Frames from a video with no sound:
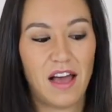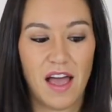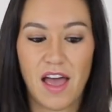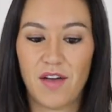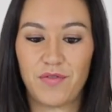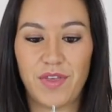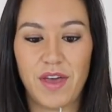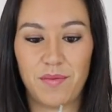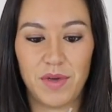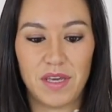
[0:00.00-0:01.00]
I have
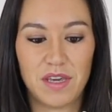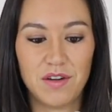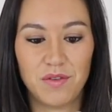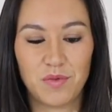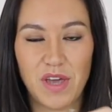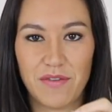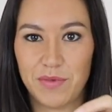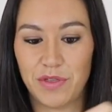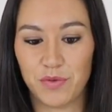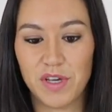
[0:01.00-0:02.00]
them here. We have
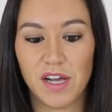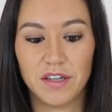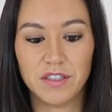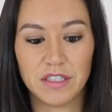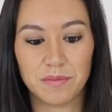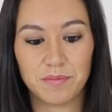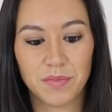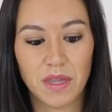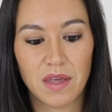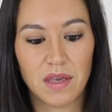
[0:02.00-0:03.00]
them in 3 colors:
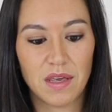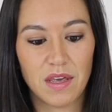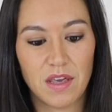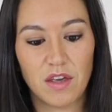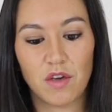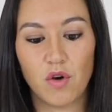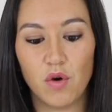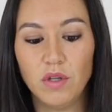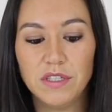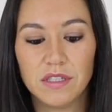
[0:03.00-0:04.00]

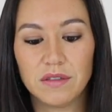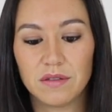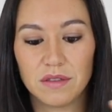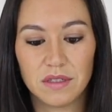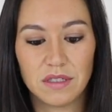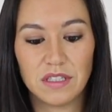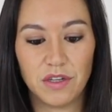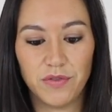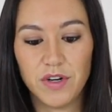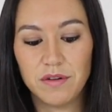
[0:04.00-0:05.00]
gold,
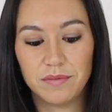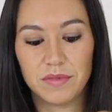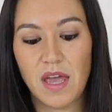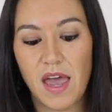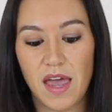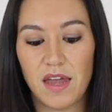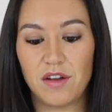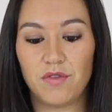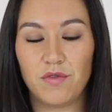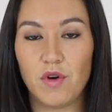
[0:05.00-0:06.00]
silver,
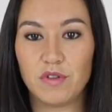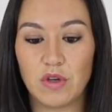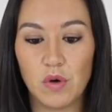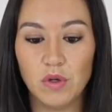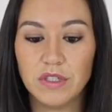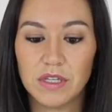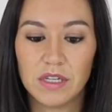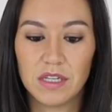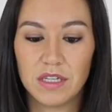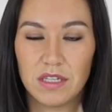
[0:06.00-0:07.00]
and rose gold.
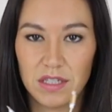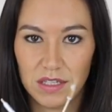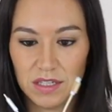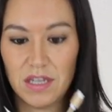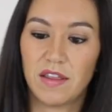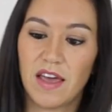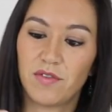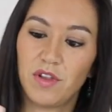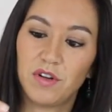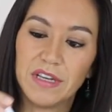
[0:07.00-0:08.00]
They
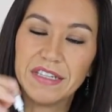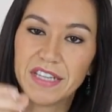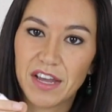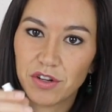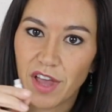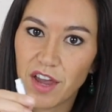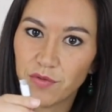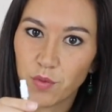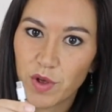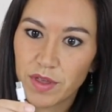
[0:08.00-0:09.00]
have a little indicator light
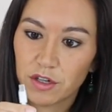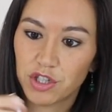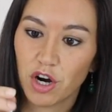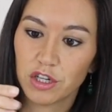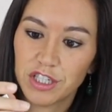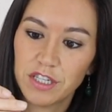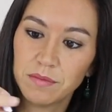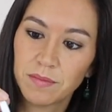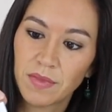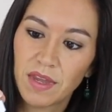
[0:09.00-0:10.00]
for when they're
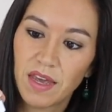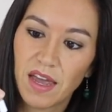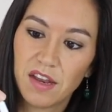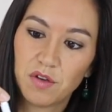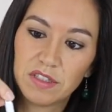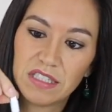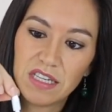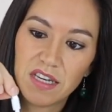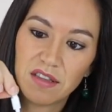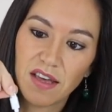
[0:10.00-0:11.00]
charging. And you can
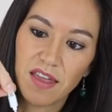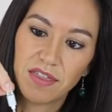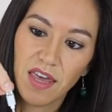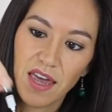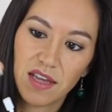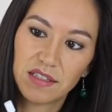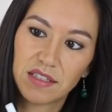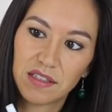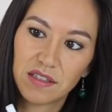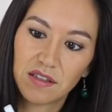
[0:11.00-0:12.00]
see that the
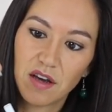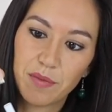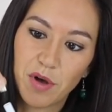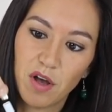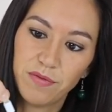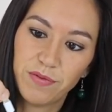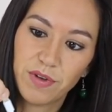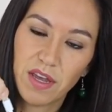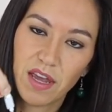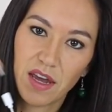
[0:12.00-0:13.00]
heads come off
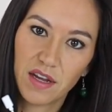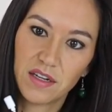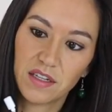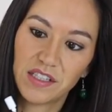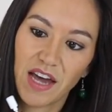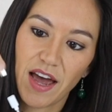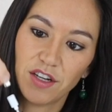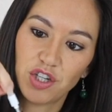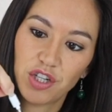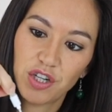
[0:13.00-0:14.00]
and
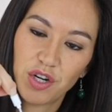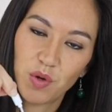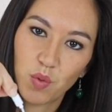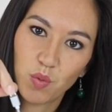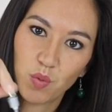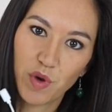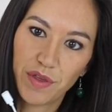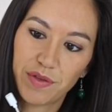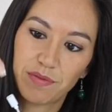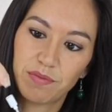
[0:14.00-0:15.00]
attach
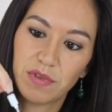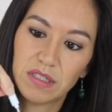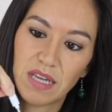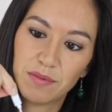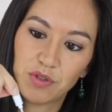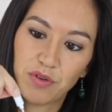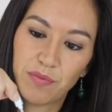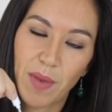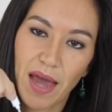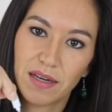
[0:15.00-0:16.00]
with the same sort
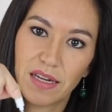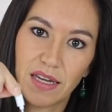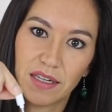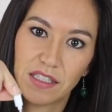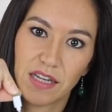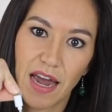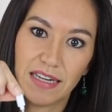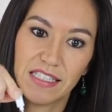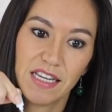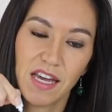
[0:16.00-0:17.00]
of magnet
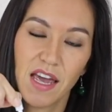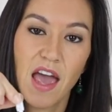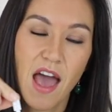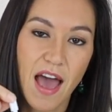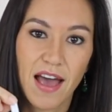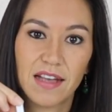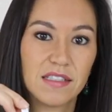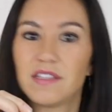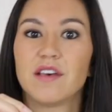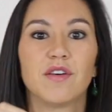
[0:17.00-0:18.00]
idea
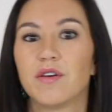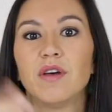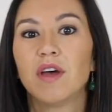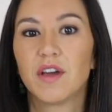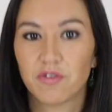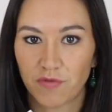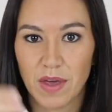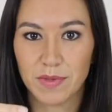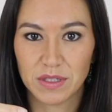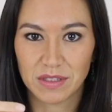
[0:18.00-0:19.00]
as the
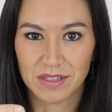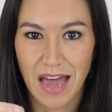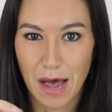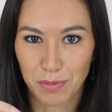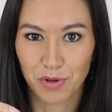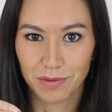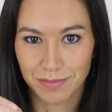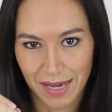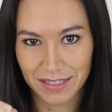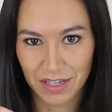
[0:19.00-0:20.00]
famous Apple
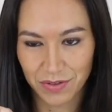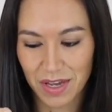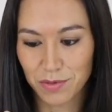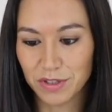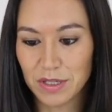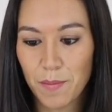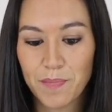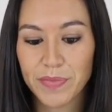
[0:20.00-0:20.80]
MagSafe cables.